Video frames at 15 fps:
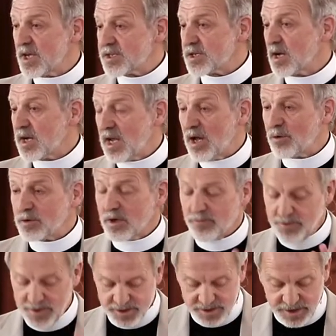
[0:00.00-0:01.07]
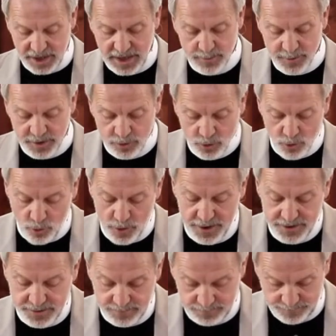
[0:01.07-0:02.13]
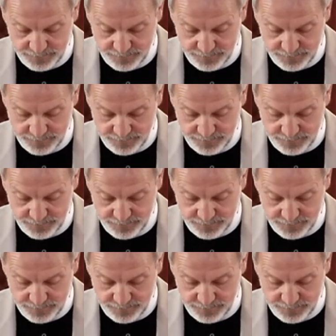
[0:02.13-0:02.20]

us account of this time in court